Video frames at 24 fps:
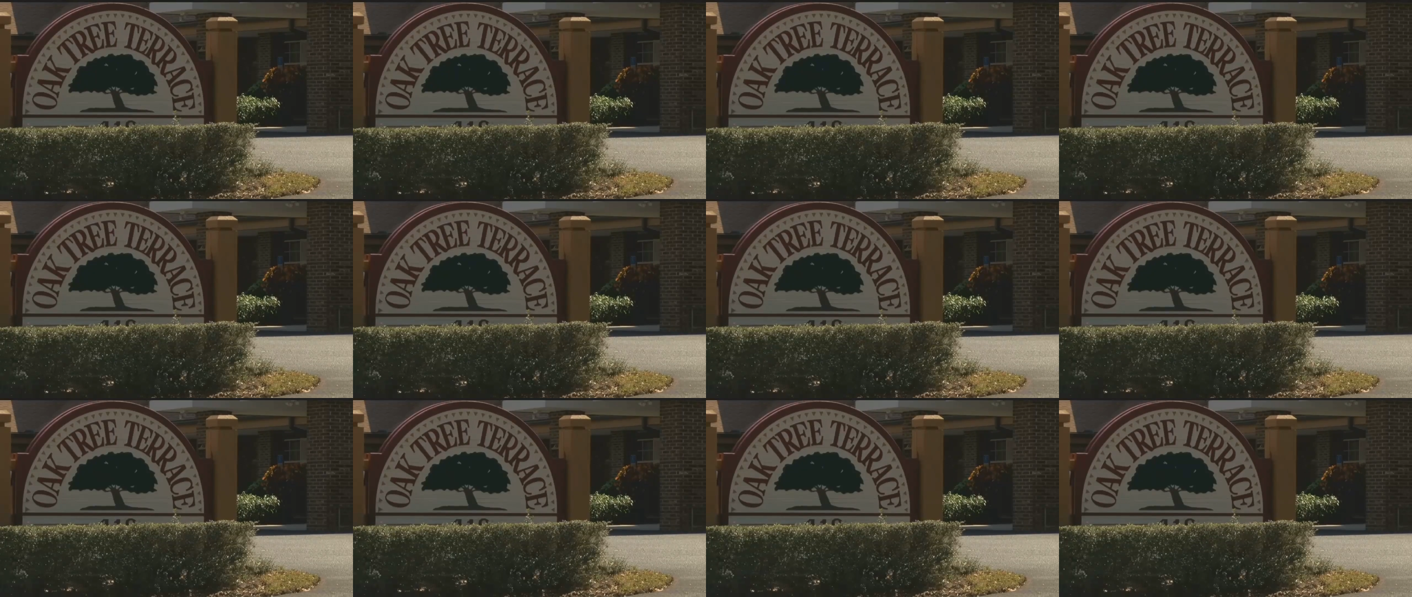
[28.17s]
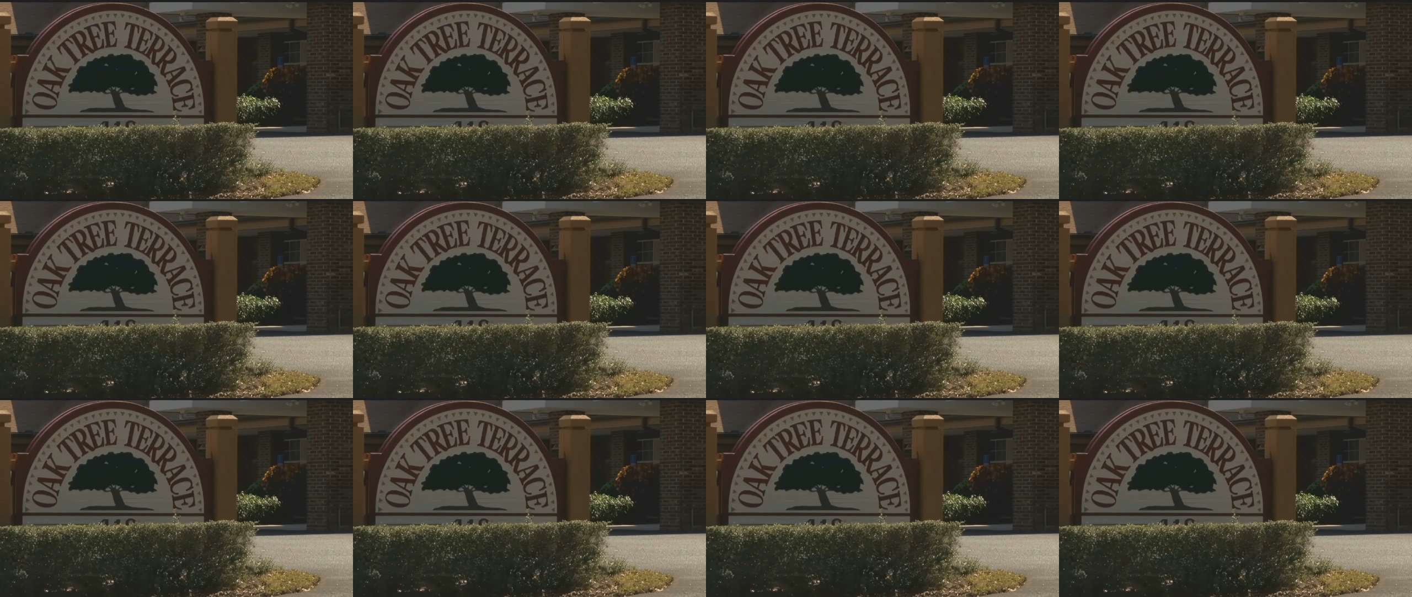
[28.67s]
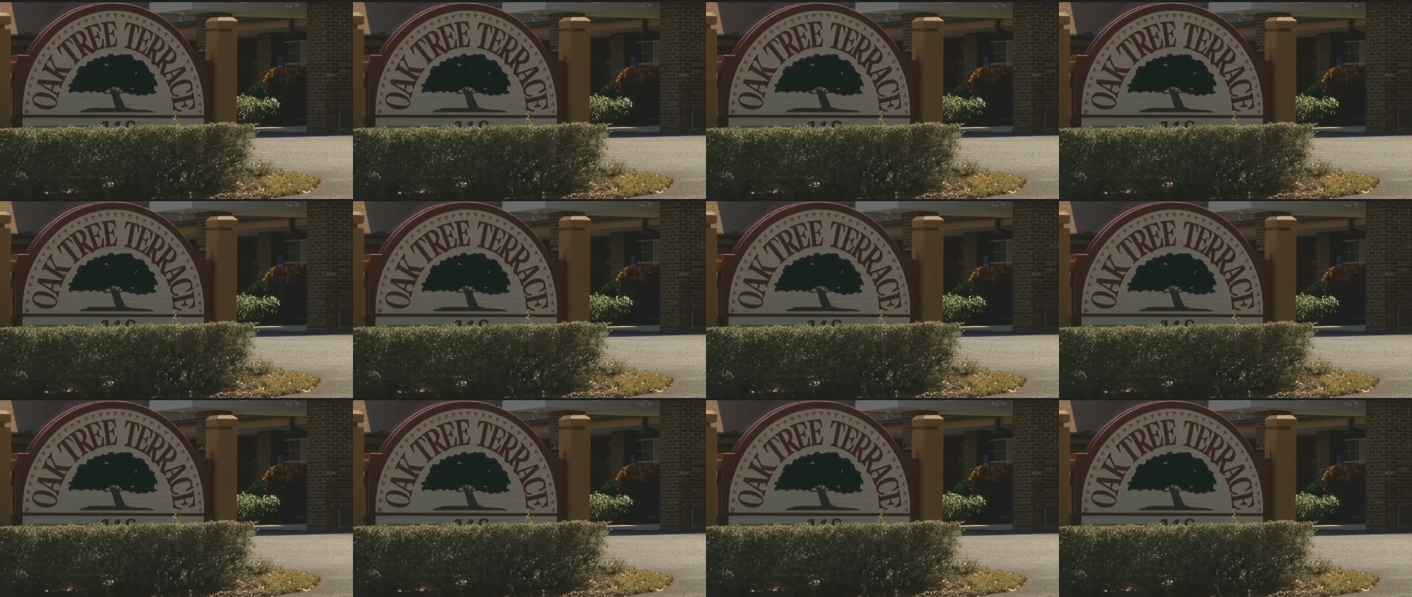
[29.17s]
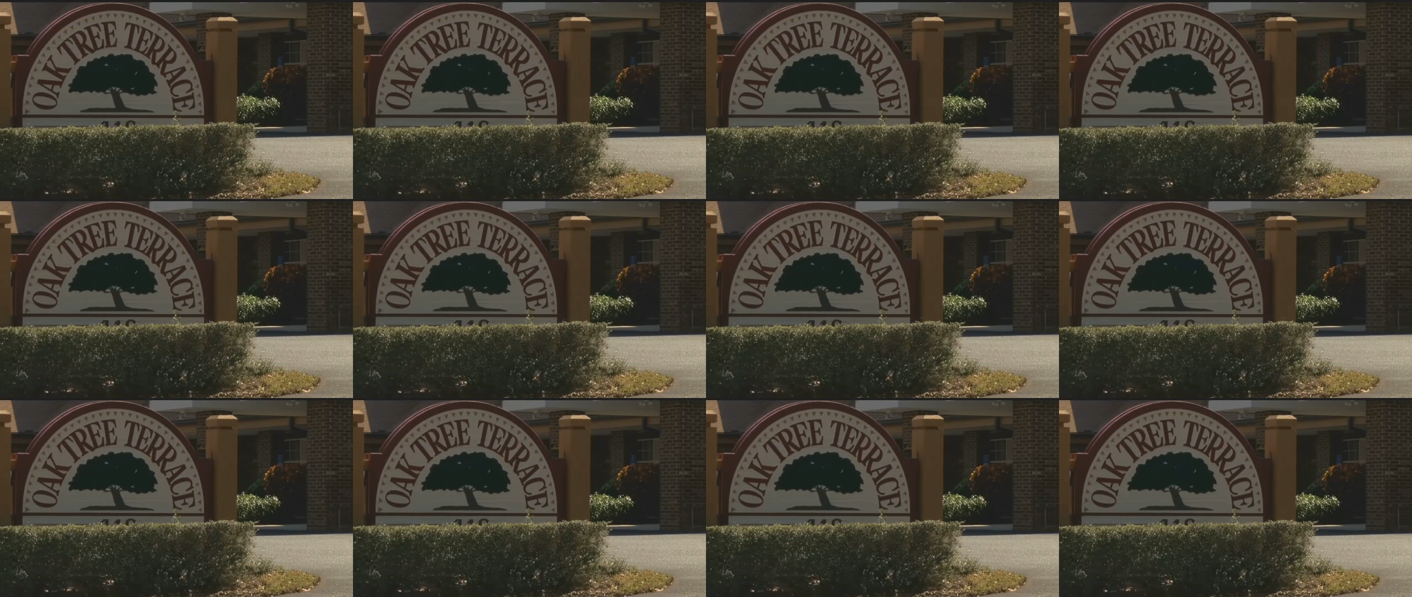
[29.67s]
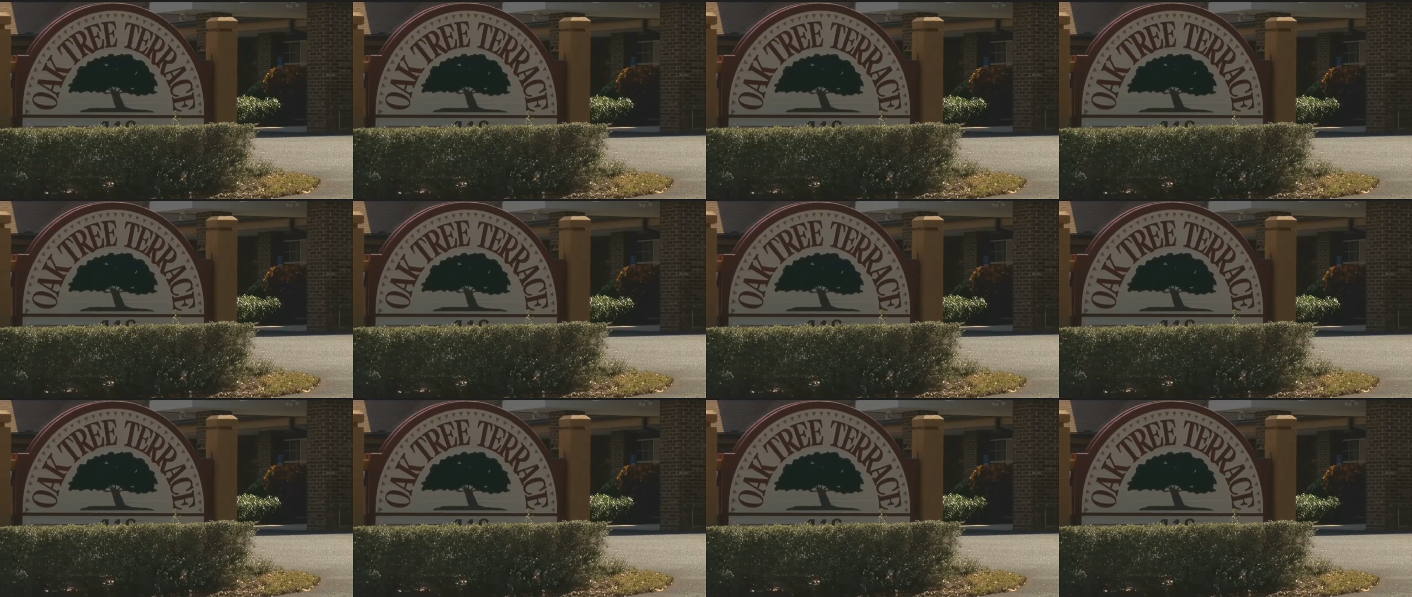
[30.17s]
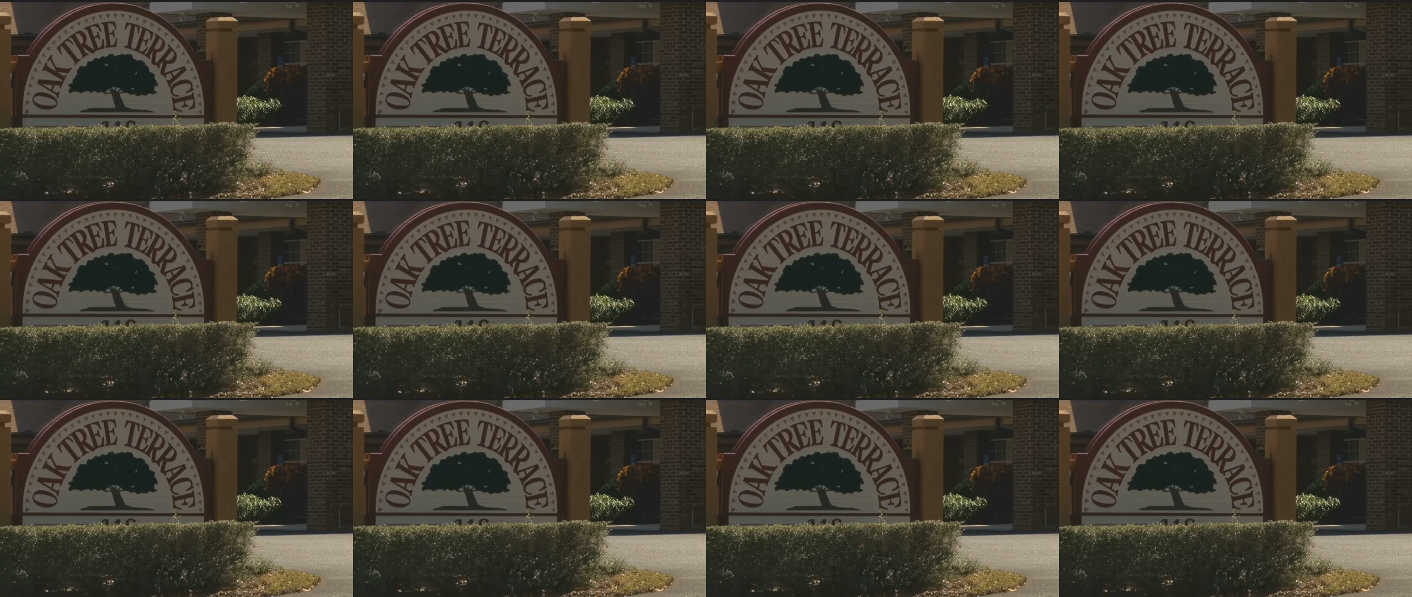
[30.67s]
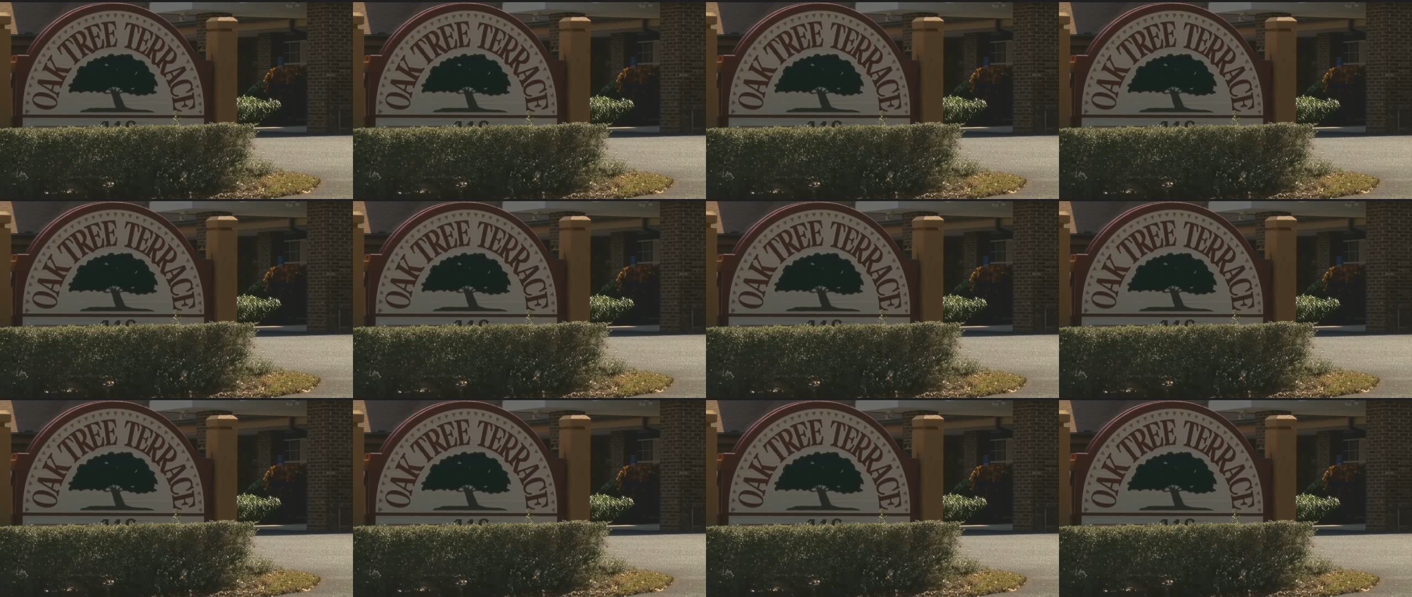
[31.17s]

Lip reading: Nobody's mouth can be seen.